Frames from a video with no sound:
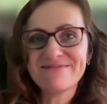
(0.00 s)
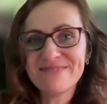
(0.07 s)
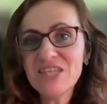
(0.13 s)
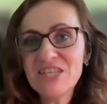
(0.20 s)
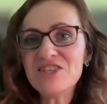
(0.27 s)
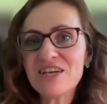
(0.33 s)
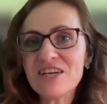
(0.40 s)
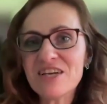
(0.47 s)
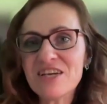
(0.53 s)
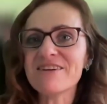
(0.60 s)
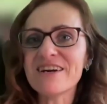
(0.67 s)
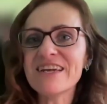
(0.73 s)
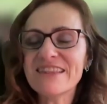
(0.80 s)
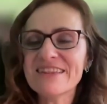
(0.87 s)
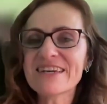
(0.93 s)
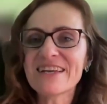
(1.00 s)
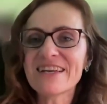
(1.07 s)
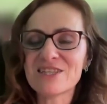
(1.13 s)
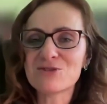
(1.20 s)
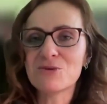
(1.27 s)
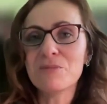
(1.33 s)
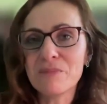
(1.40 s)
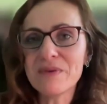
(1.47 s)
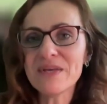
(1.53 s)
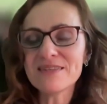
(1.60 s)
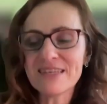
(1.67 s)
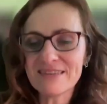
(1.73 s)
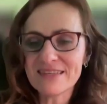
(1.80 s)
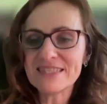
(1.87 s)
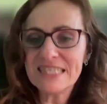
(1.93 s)
each other in the classroom,
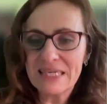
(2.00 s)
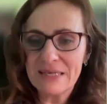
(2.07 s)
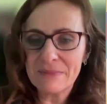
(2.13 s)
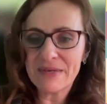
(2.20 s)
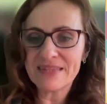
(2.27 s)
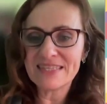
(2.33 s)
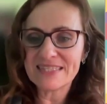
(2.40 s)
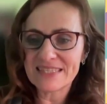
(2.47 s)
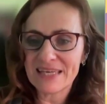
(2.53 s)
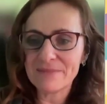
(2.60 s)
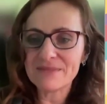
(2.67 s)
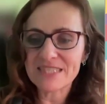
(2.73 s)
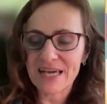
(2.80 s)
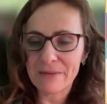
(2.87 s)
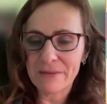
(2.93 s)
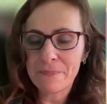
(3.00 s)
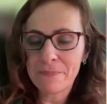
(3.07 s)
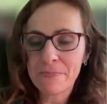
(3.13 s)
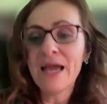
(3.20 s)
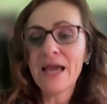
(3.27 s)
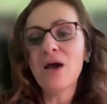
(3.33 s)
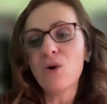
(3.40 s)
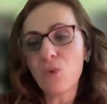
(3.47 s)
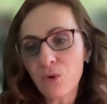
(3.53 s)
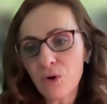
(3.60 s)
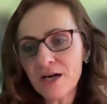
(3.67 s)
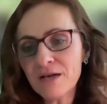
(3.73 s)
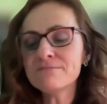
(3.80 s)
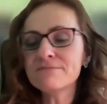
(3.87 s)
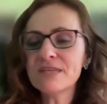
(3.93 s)
building the team at the same time. Or
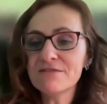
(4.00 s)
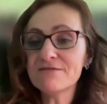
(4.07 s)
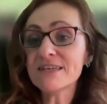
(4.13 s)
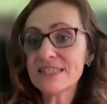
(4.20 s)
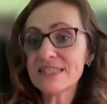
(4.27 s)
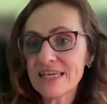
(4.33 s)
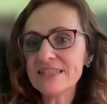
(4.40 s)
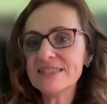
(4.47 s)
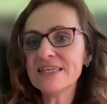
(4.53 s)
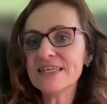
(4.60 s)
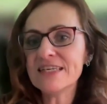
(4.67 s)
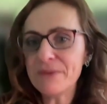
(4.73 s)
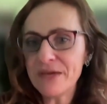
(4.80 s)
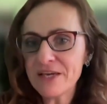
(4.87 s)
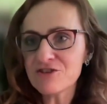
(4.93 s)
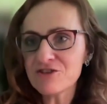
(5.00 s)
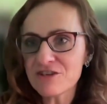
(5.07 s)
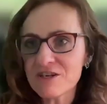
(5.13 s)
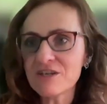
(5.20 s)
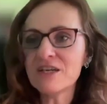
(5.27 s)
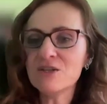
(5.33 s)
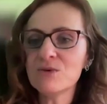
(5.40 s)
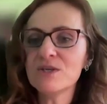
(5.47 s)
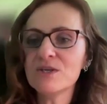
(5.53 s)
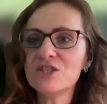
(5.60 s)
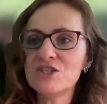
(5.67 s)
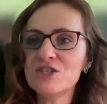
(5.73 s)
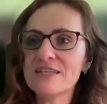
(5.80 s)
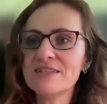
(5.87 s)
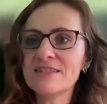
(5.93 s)
investigating a picture in which
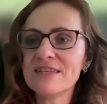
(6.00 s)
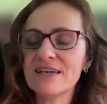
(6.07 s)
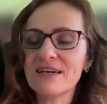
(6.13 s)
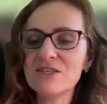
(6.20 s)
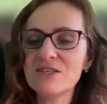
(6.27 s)
you can